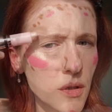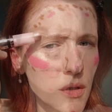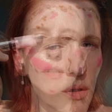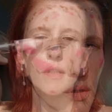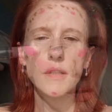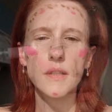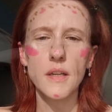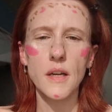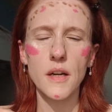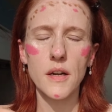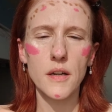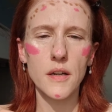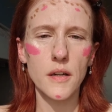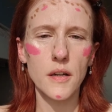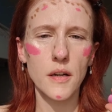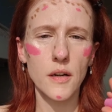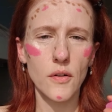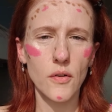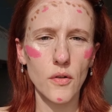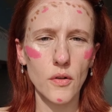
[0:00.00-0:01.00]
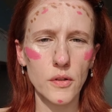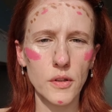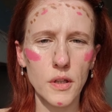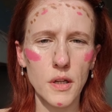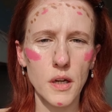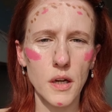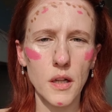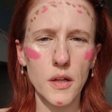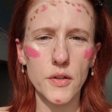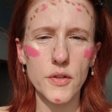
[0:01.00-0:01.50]
These are all
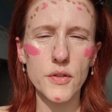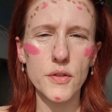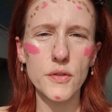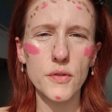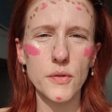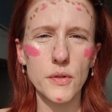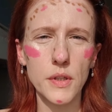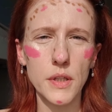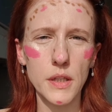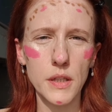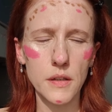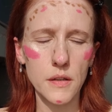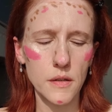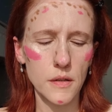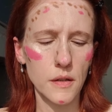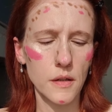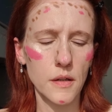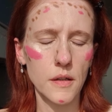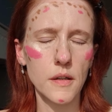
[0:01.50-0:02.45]
the colors you need.